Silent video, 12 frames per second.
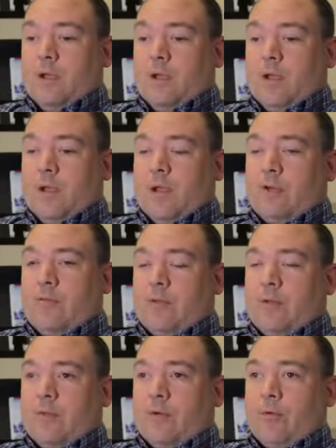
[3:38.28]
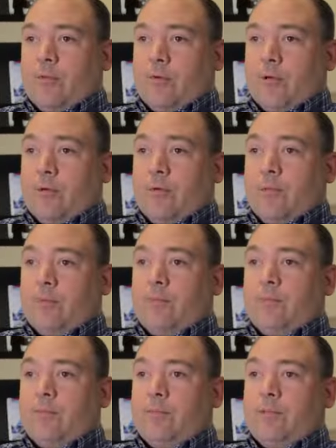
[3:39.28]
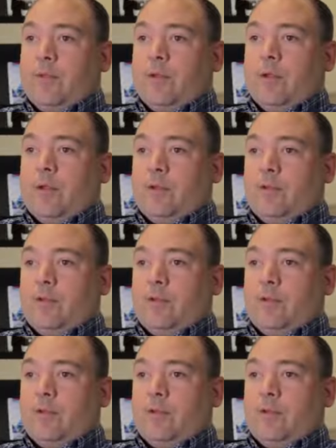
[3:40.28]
had to find my own way home. They